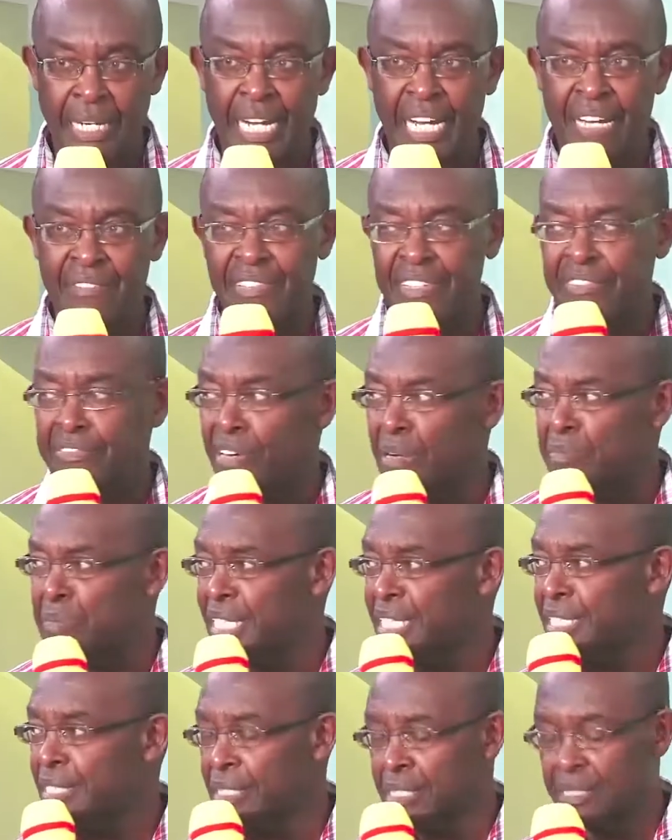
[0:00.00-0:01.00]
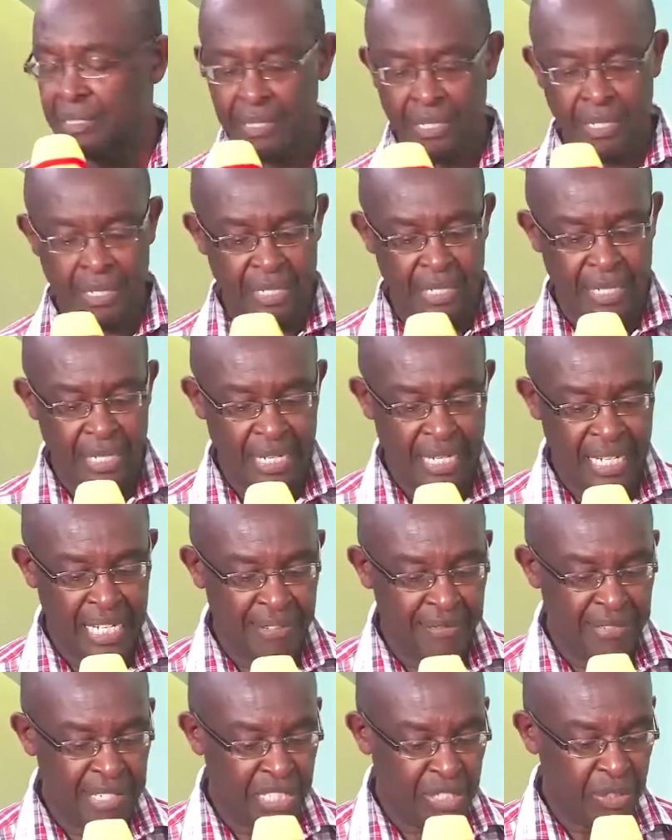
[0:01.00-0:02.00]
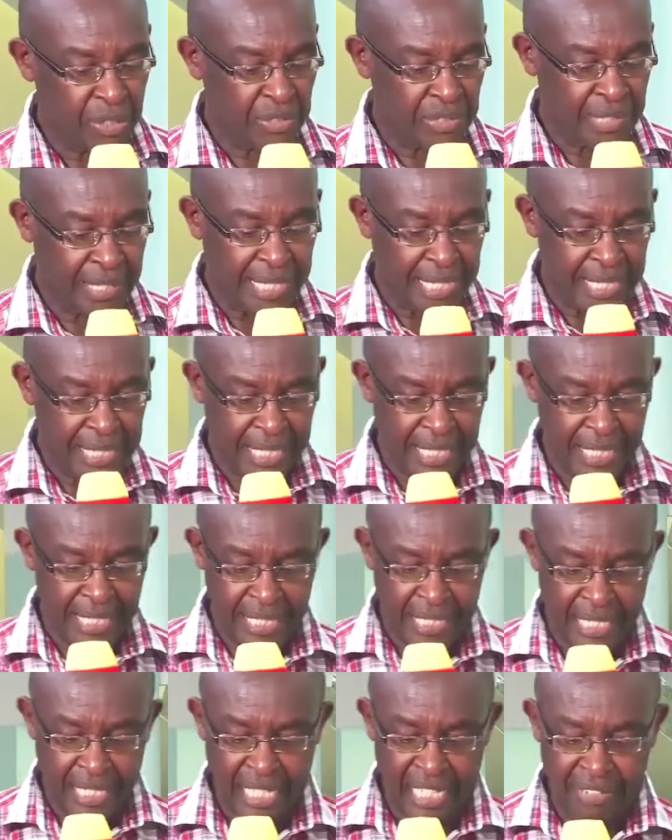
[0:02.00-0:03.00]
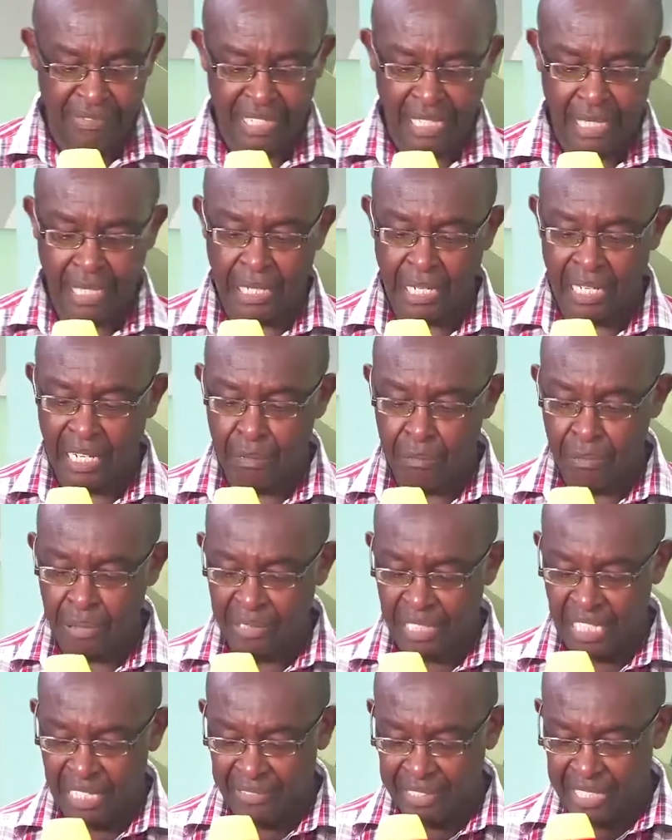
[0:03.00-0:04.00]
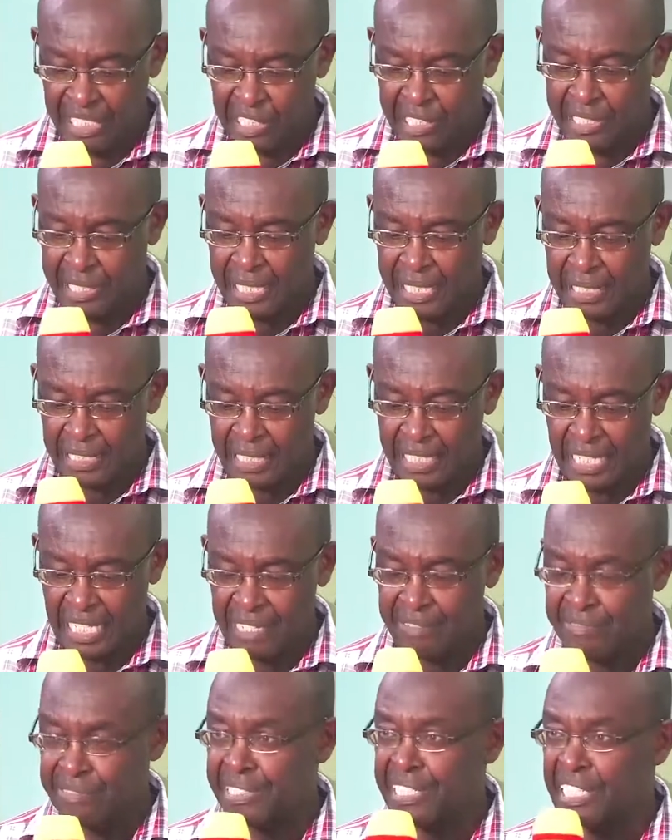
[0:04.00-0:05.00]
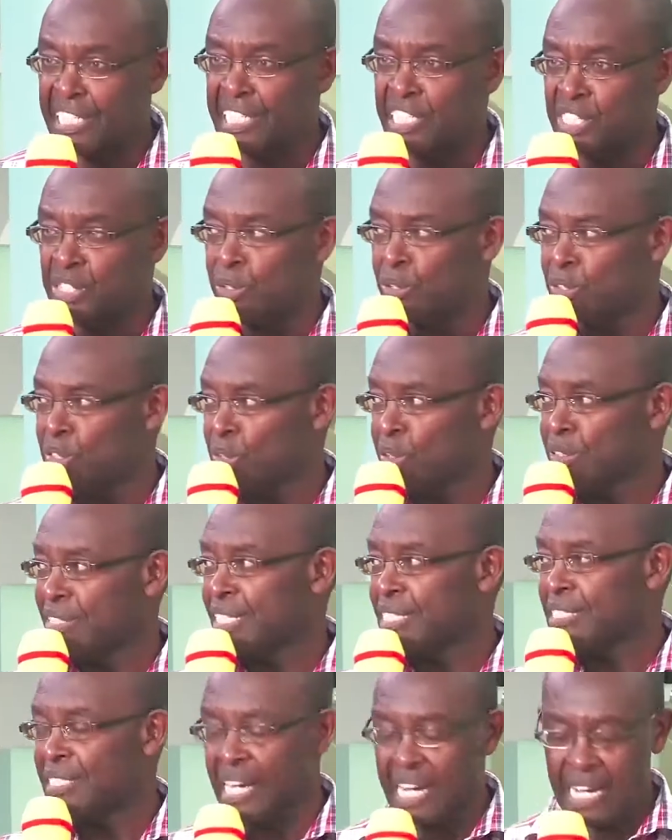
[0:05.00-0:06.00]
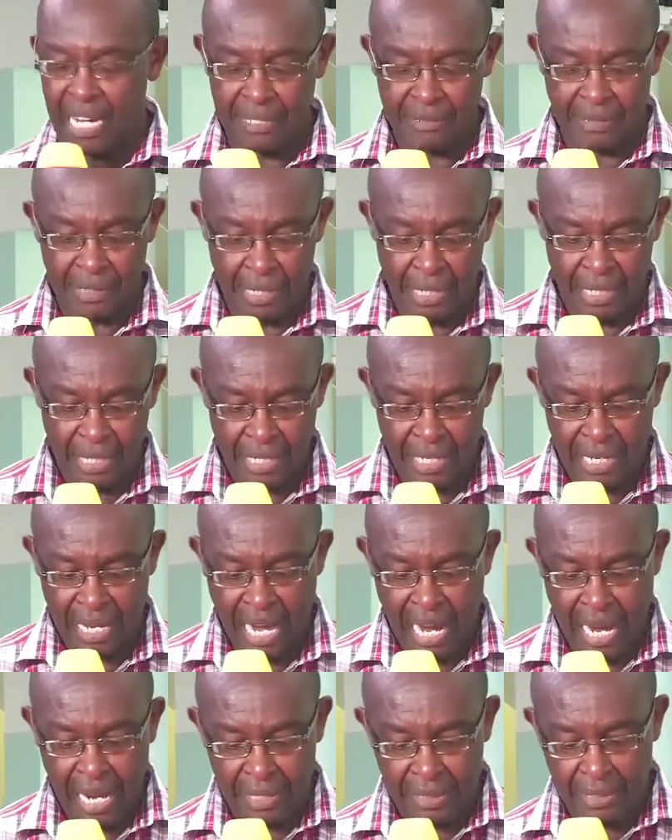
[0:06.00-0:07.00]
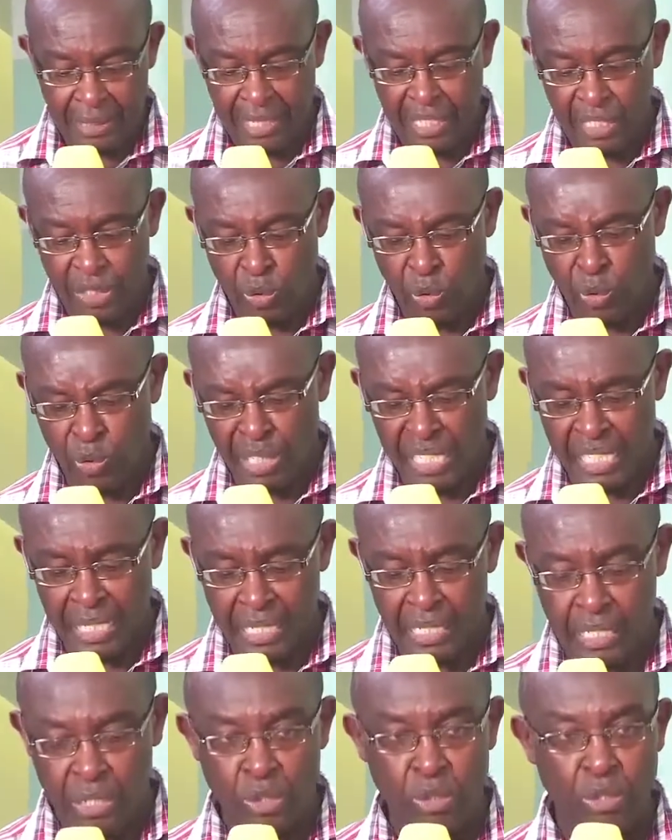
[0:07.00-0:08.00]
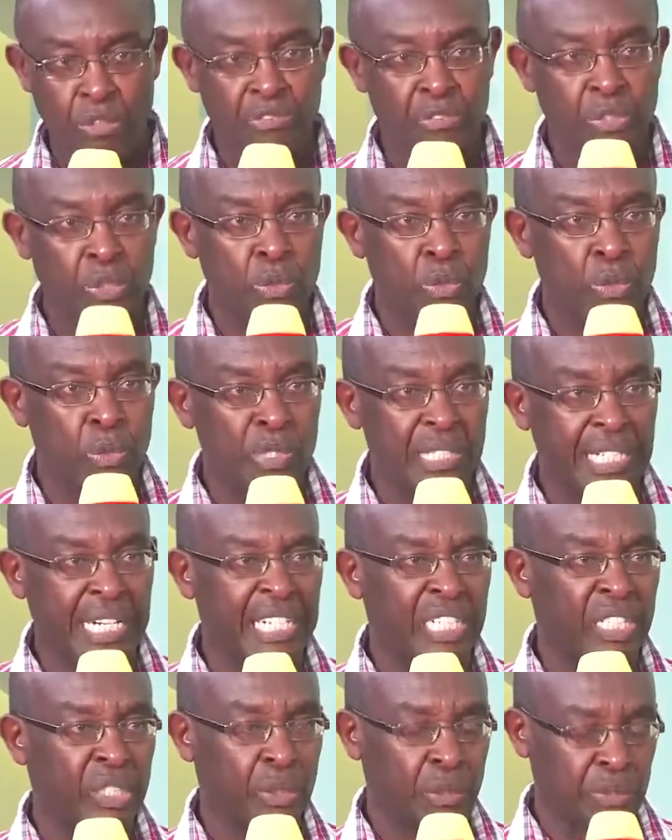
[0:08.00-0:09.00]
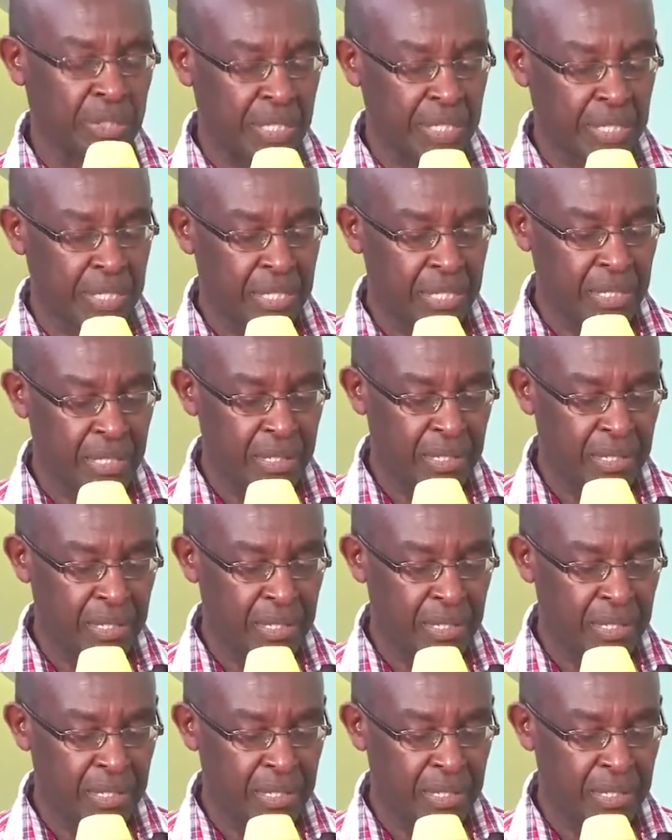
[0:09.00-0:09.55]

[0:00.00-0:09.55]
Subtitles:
Every family, every society, every club, every church, every nation on this earth has its own list of do's and don'ts.